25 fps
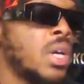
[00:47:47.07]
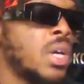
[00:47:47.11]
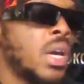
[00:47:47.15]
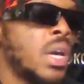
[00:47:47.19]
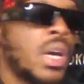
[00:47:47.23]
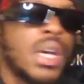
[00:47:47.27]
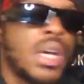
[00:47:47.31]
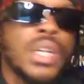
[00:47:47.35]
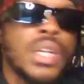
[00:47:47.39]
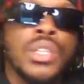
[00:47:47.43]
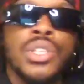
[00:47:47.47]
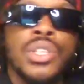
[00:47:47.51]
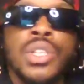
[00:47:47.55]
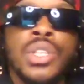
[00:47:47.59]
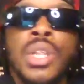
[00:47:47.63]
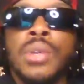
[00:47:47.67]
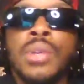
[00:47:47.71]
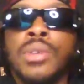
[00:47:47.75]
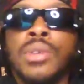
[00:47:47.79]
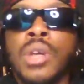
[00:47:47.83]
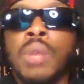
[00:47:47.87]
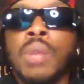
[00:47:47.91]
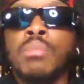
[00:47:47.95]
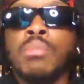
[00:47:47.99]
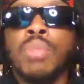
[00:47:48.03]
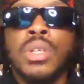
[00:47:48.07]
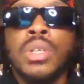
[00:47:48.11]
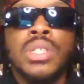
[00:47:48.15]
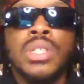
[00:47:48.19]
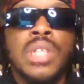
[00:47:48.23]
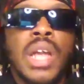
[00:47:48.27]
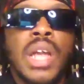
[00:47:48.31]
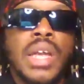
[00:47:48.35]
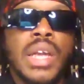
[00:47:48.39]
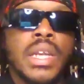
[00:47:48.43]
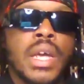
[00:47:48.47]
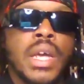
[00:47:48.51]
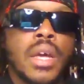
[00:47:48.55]
It's the young brothers
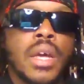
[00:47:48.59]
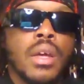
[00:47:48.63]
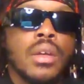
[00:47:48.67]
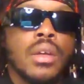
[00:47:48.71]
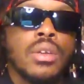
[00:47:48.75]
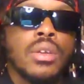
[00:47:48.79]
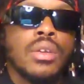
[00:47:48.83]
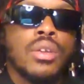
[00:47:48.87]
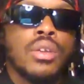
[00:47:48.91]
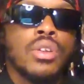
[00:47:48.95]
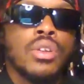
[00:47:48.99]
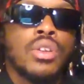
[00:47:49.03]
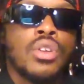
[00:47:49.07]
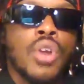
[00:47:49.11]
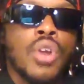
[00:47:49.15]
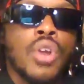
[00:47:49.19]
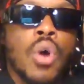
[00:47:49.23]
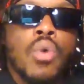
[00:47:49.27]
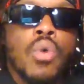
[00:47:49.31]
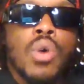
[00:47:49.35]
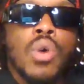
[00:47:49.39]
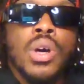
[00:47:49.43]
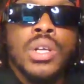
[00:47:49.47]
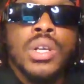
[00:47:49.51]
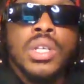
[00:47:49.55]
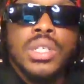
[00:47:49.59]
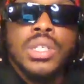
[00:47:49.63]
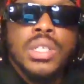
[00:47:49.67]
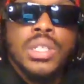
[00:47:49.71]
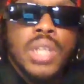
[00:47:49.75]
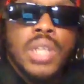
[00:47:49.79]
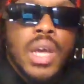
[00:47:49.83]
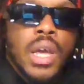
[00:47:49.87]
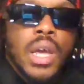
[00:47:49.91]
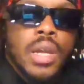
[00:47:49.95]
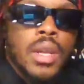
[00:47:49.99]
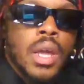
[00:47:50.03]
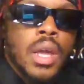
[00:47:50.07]
like that don't
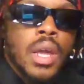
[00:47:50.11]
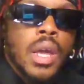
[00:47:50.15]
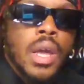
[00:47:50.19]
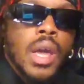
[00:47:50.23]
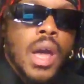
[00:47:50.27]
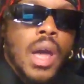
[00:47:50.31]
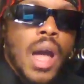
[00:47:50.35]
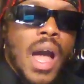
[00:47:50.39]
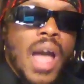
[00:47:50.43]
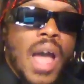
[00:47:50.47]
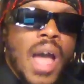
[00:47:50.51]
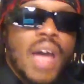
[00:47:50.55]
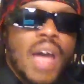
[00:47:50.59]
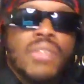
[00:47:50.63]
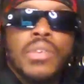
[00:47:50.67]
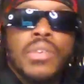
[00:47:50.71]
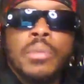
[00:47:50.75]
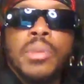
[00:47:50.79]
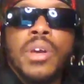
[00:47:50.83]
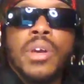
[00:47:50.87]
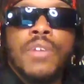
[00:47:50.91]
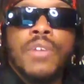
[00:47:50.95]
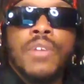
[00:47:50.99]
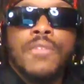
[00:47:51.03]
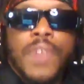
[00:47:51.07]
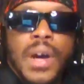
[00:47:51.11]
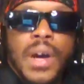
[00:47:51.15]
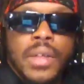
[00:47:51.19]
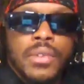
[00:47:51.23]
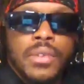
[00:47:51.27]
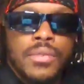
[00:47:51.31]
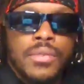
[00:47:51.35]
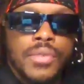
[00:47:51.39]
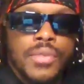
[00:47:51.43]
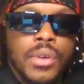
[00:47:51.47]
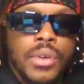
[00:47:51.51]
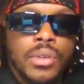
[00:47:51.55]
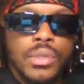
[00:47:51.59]
understand that I have to be a father
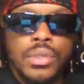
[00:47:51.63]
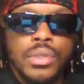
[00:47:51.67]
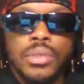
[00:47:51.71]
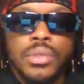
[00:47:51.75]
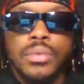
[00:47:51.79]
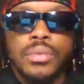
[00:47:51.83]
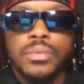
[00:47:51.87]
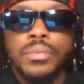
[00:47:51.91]
first.